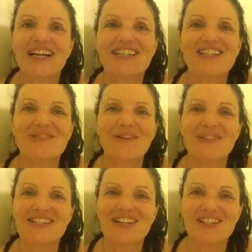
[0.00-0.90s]
It's when
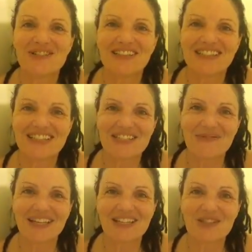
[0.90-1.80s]
we start doing things that
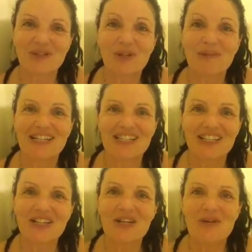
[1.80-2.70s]
make us feel
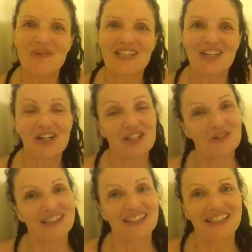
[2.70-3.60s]
better, we start
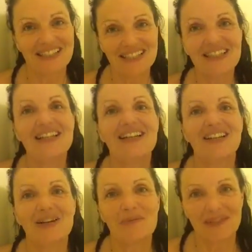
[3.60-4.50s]
doing things
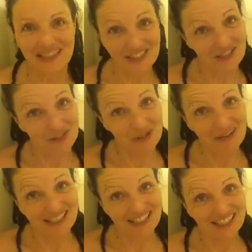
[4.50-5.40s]
that make us feel
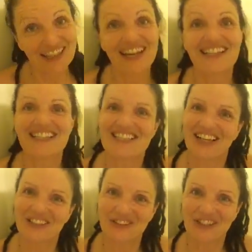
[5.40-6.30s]
better, and the
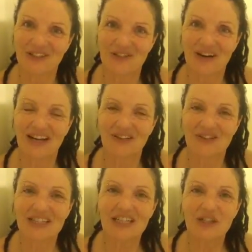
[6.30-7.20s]
cycle goes round.